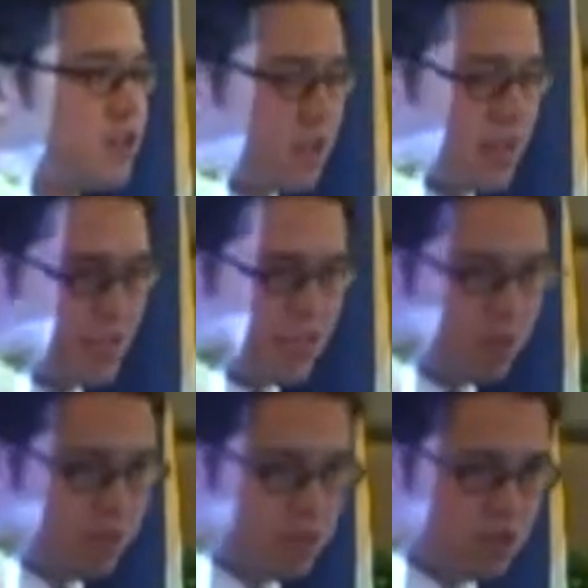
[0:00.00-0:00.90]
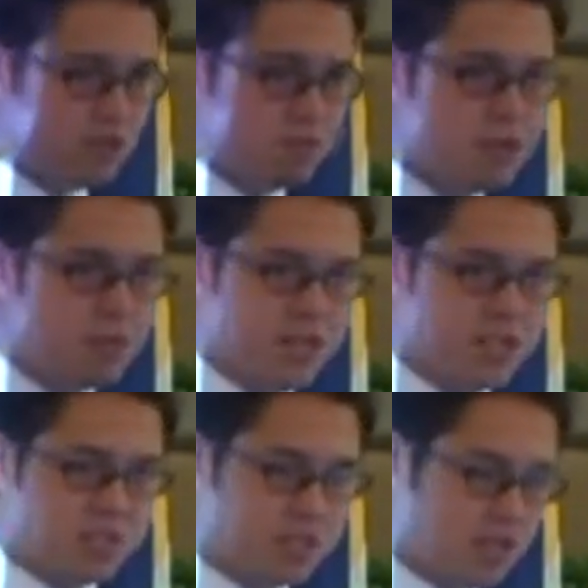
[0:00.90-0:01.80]
so that they can be sort of
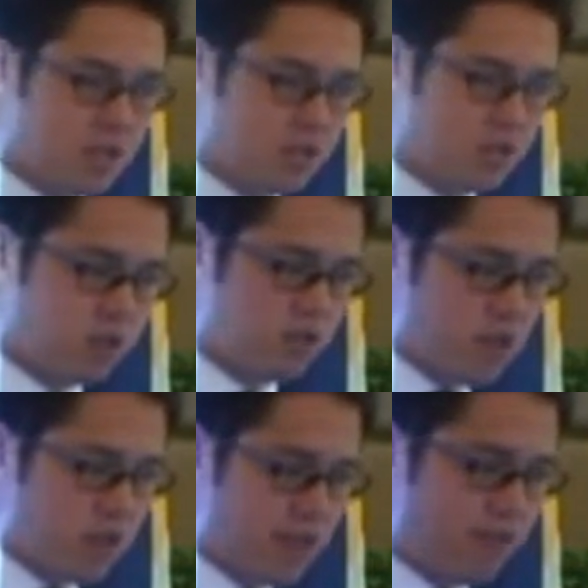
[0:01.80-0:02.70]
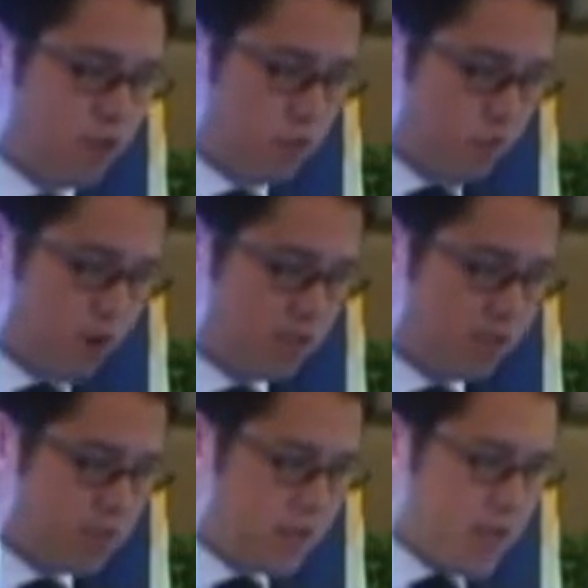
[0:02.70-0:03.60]
minimizing their footprint.
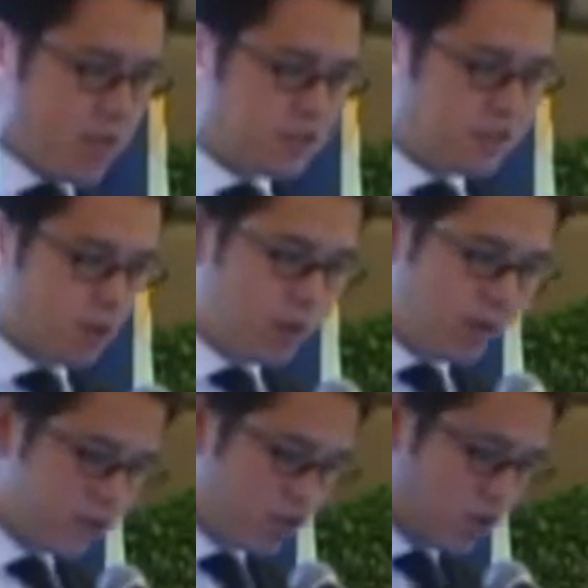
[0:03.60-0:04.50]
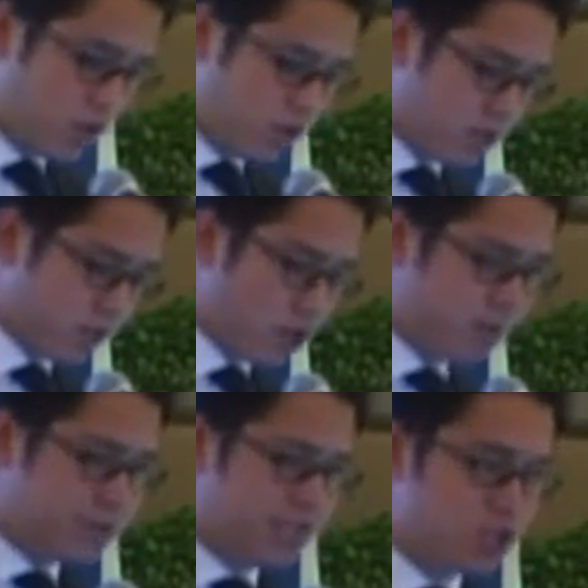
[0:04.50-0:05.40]
And so we undertook
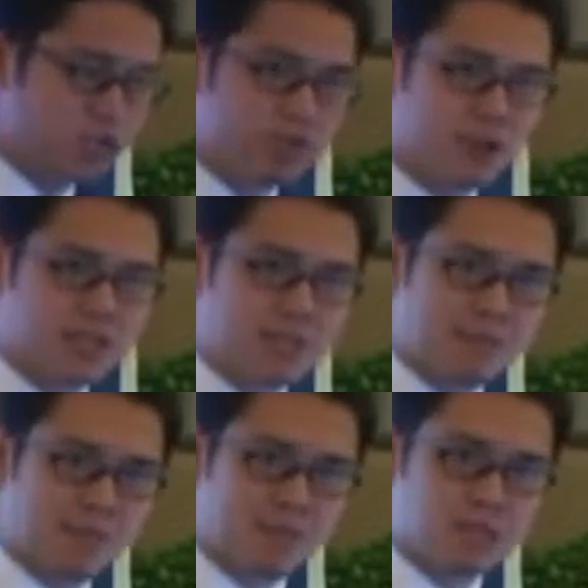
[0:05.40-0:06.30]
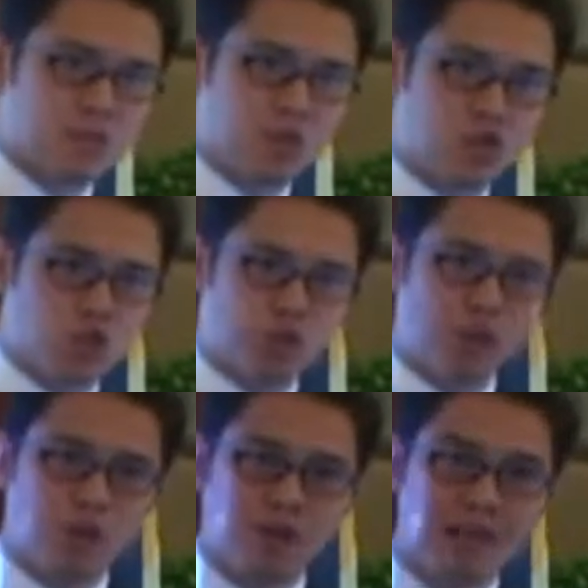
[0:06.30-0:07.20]
computational fluid dynamics tests to ensure
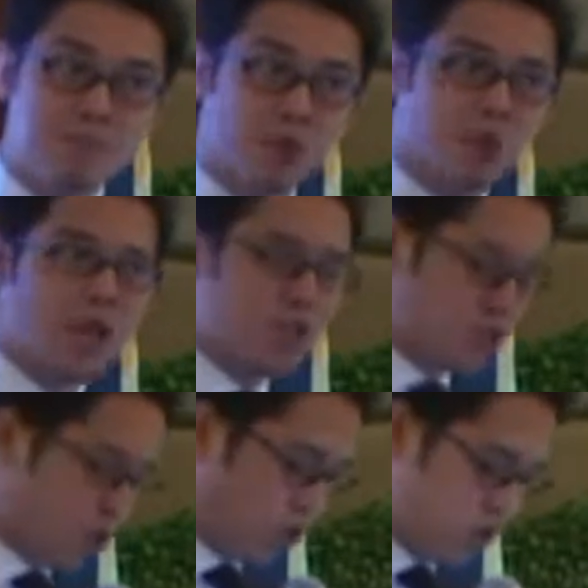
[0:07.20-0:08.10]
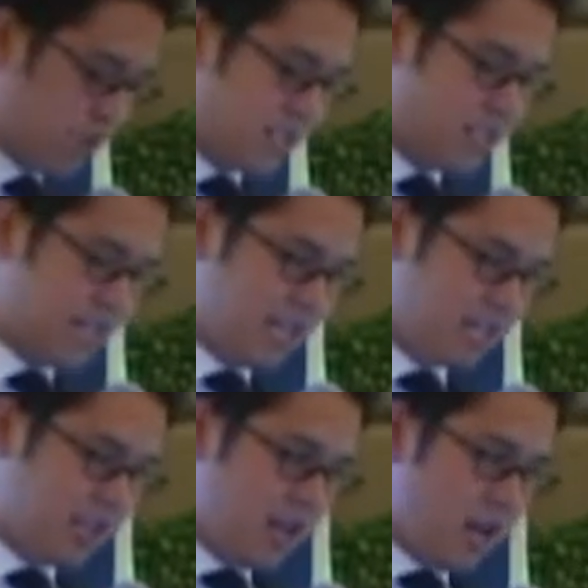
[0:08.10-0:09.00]
that we were able to
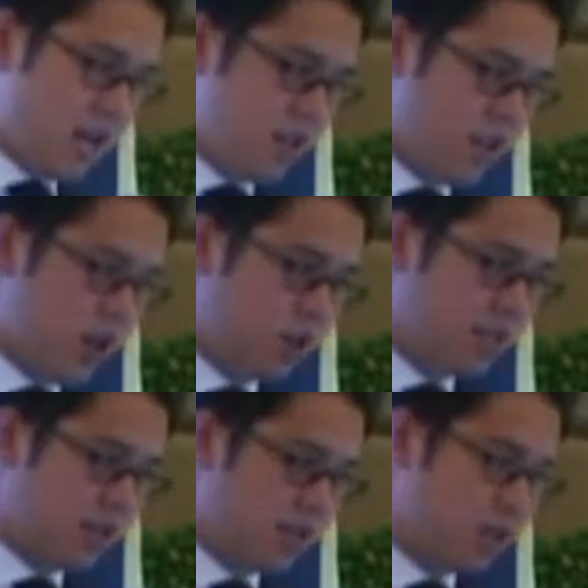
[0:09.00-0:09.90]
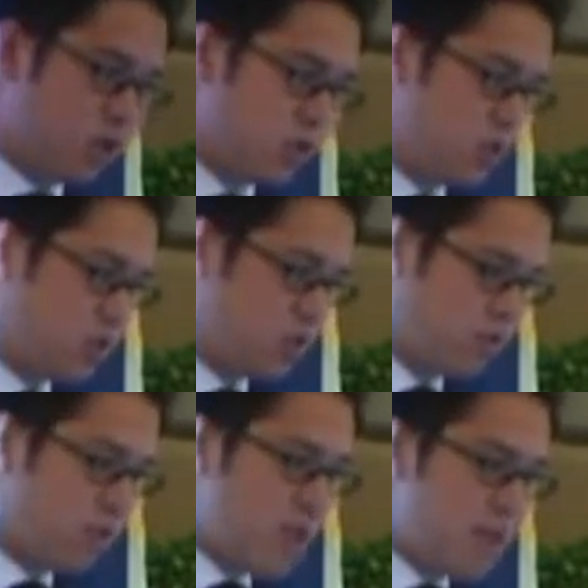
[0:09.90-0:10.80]
cross-ventilate the hotel in order to sort
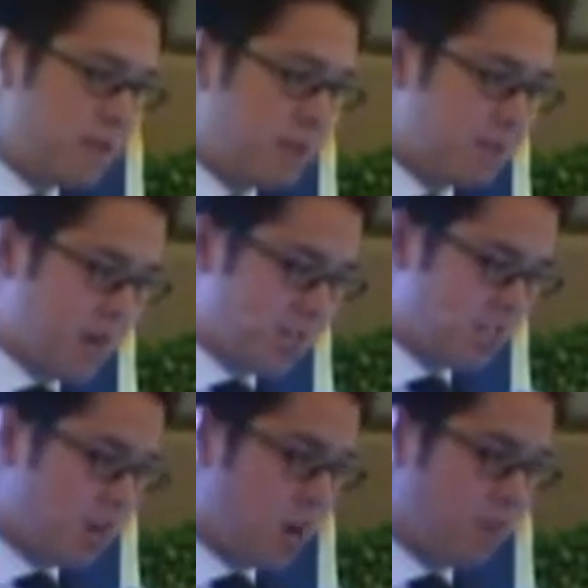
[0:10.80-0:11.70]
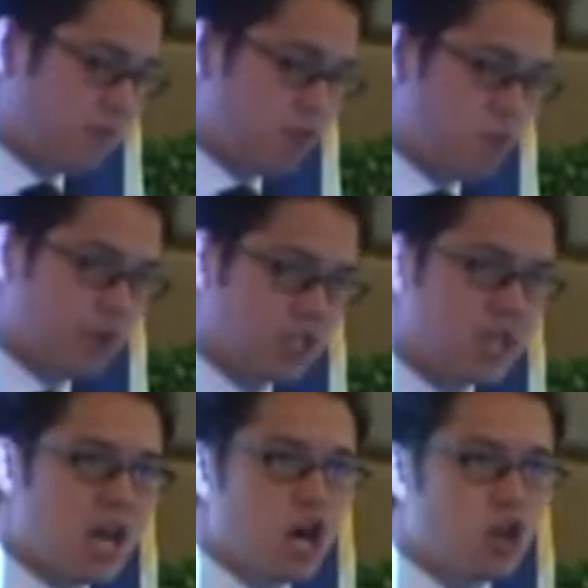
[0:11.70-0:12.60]
of minimize its carbon footprint.
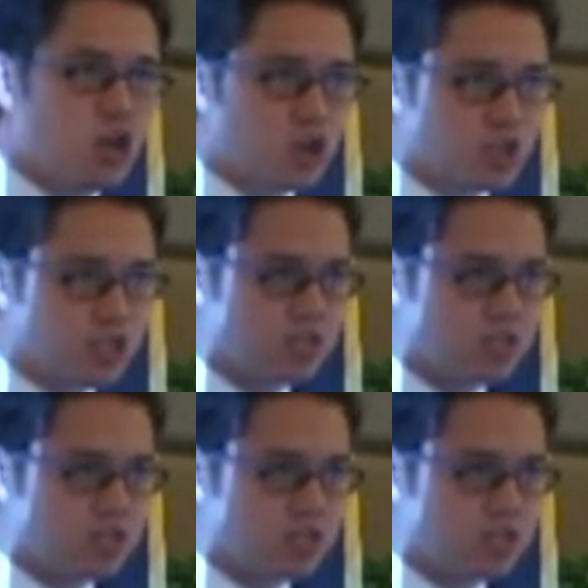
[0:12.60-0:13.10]
Looked at